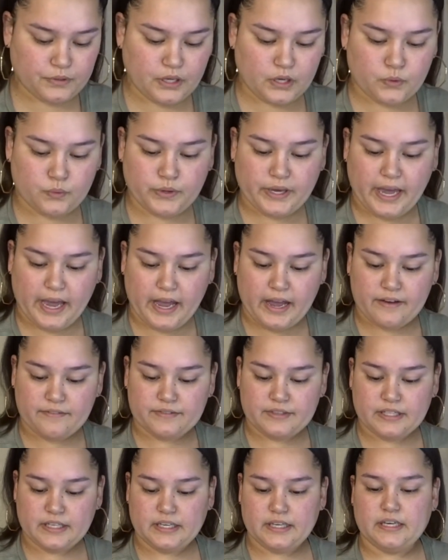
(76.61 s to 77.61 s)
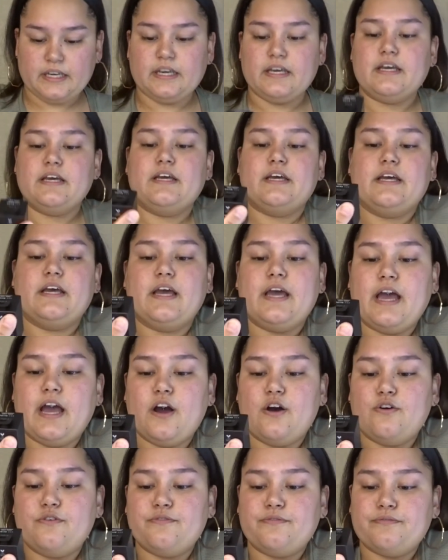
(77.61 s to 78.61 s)
we have the
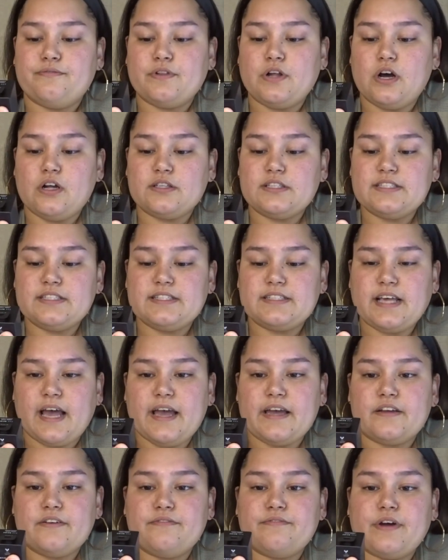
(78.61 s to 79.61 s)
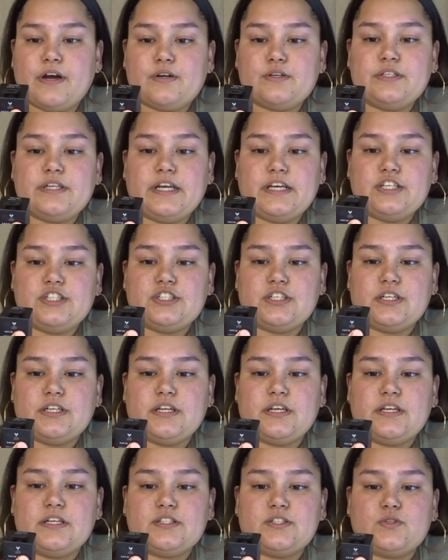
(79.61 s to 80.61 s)
e.l.f. Flawless Satin Foundation.
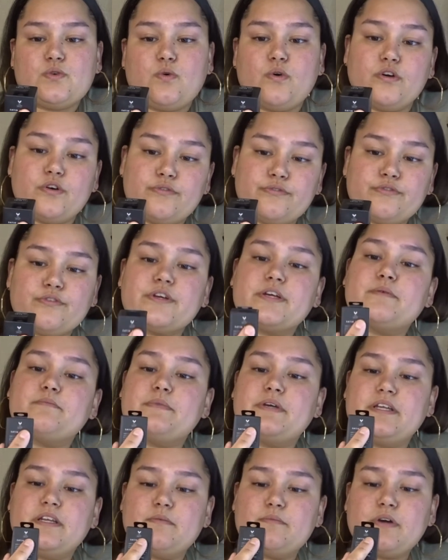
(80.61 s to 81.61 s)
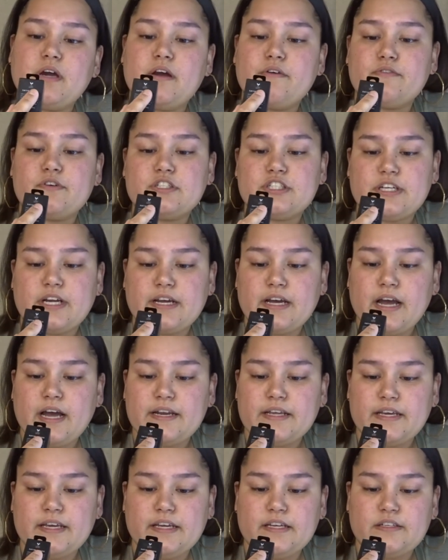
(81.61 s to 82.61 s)
It's oil-free, medium coverage, and I got
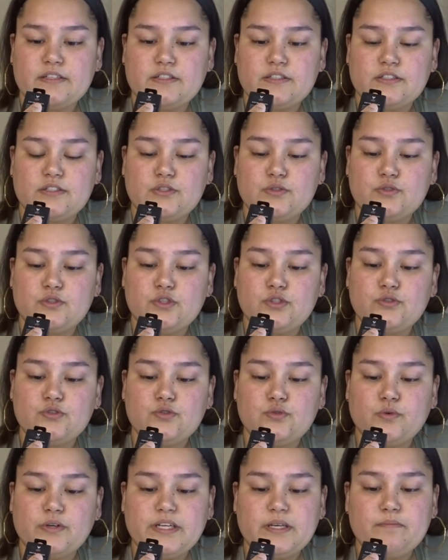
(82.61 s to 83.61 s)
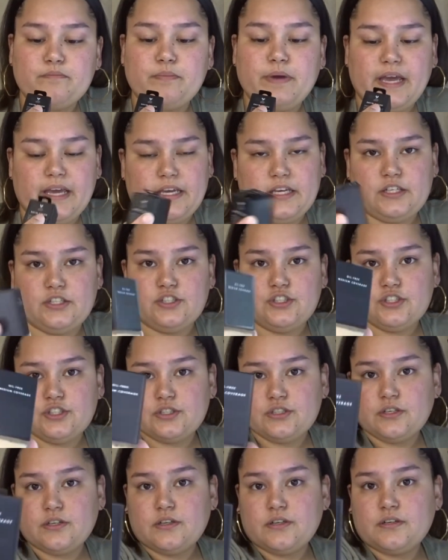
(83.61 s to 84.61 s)
it in 220 beige.
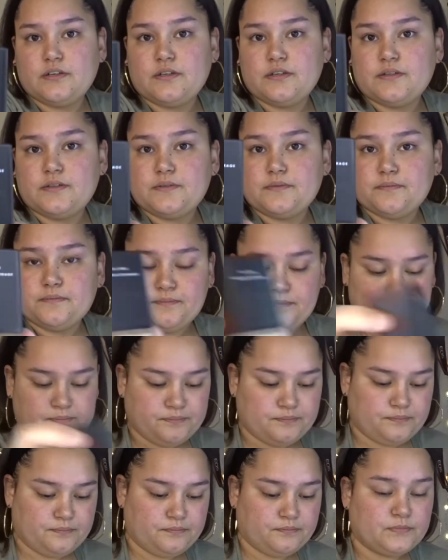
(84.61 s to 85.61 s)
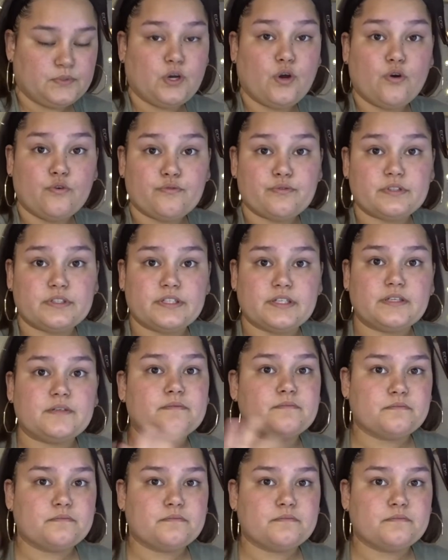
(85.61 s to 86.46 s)
Hopefully